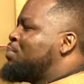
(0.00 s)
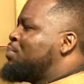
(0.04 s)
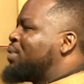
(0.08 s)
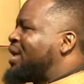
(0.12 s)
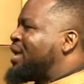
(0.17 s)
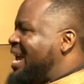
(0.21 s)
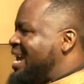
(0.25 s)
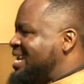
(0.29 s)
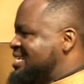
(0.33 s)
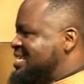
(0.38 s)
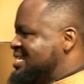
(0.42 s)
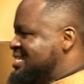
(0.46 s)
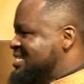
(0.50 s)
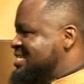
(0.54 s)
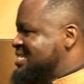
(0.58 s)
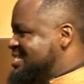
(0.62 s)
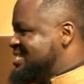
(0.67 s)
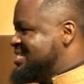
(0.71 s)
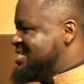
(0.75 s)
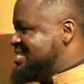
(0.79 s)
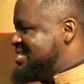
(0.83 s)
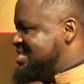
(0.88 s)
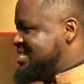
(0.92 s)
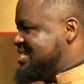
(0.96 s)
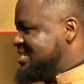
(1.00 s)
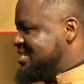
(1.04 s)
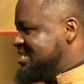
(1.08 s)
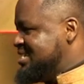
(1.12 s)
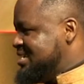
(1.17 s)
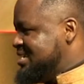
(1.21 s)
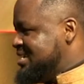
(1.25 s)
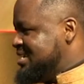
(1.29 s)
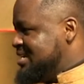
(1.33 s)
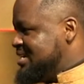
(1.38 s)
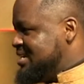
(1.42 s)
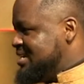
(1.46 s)
brand.
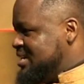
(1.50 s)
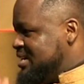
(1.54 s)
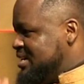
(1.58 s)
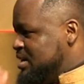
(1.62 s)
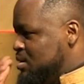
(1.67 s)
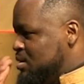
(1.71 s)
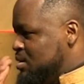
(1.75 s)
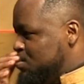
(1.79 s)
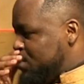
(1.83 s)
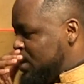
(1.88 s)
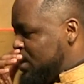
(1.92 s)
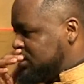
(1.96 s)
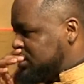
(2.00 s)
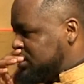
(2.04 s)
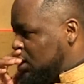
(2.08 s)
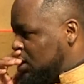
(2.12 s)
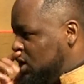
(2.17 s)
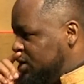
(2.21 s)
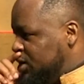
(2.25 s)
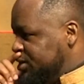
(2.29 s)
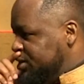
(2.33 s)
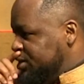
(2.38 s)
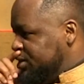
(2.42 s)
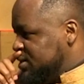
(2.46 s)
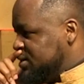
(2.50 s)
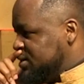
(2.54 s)
Praise the Lord.